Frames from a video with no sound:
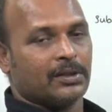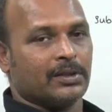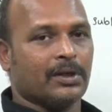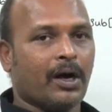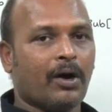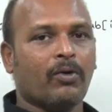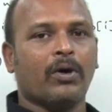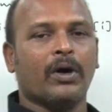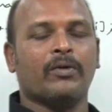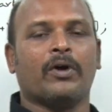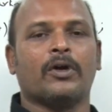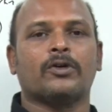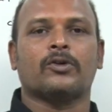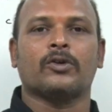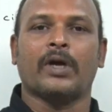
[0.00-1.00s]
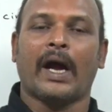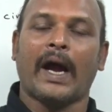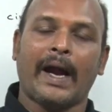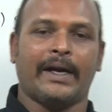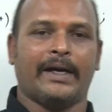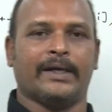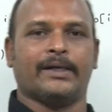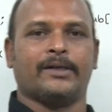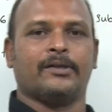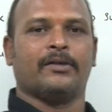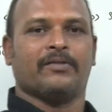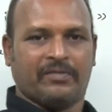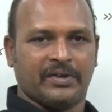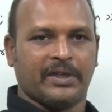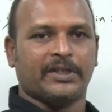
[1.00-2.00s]
Now I want to add,
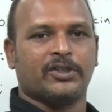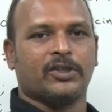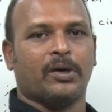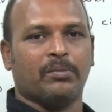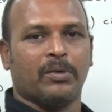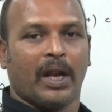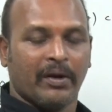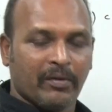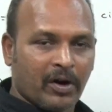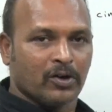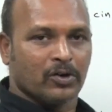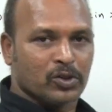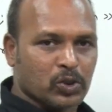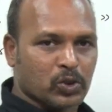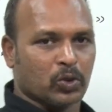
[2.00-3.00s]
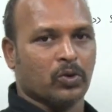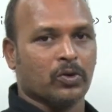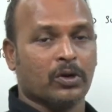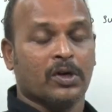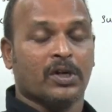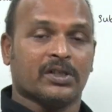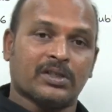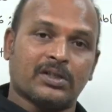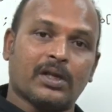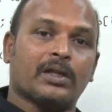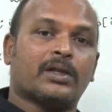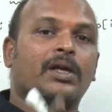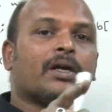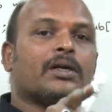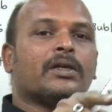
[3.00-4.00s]
for example, I want to store
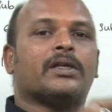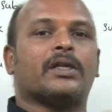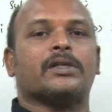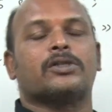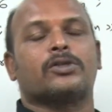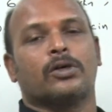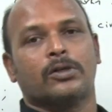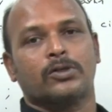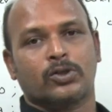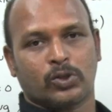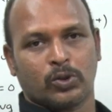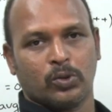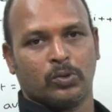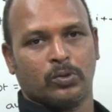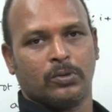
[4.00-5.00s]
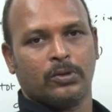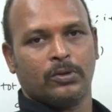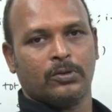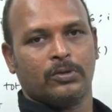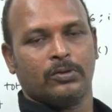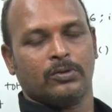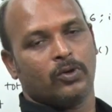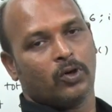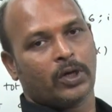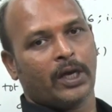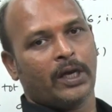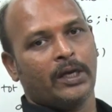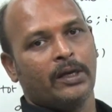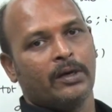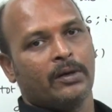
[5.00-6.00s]
Sita details also. Okay,